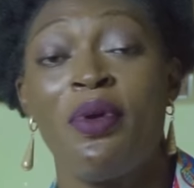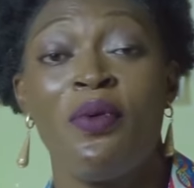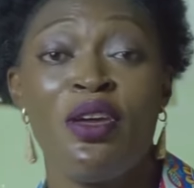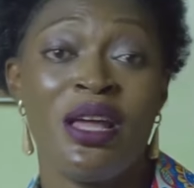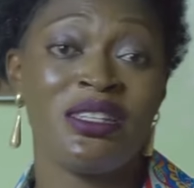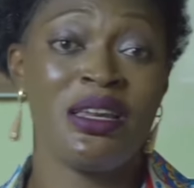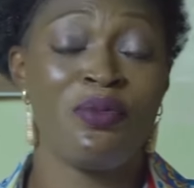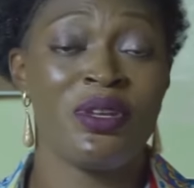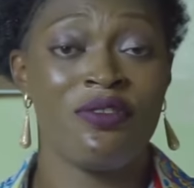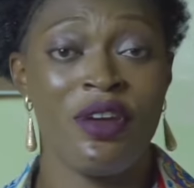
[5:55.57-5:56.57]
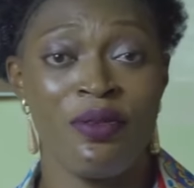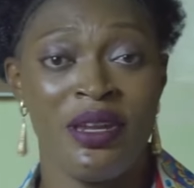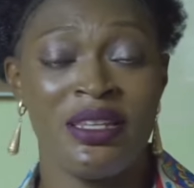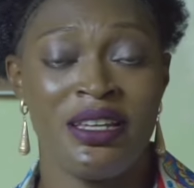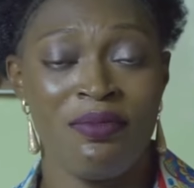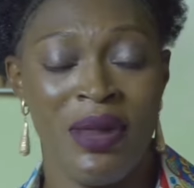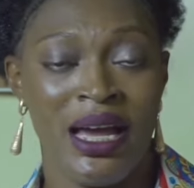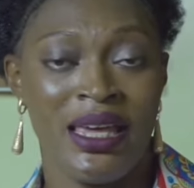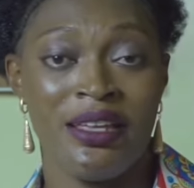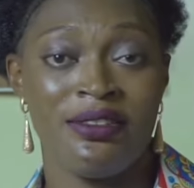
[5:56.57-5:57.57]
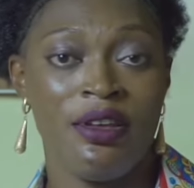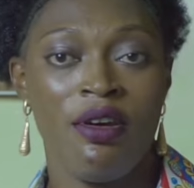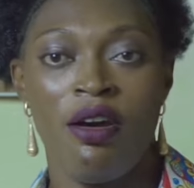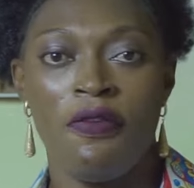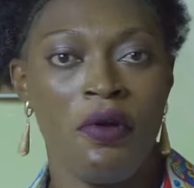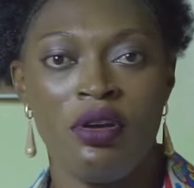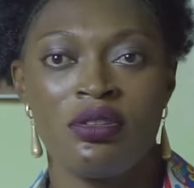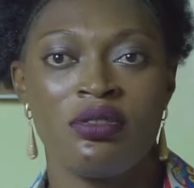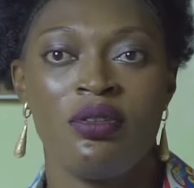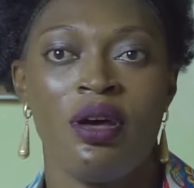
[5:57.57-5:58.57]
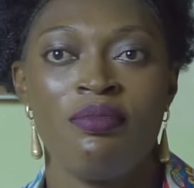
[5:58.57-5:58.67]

But when you're dealing with the regulated markets, of course,